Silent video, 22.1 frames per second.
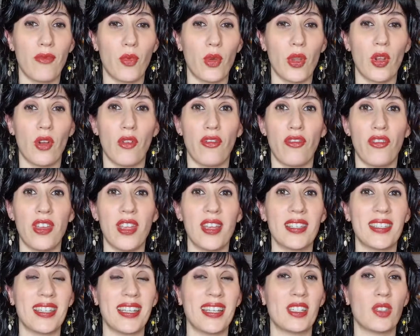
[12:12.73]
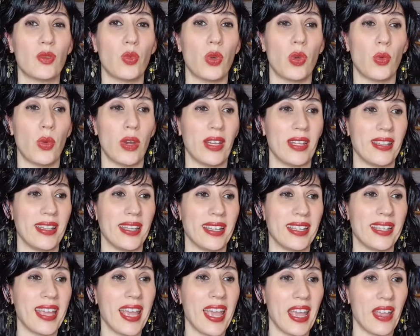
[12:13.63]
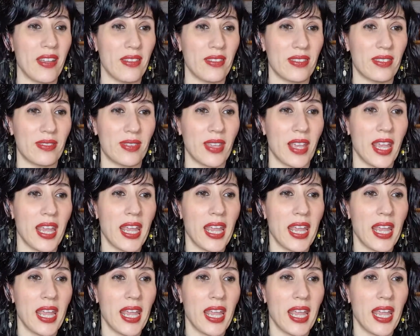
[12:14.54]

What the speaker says: We all fear since we were in the caves.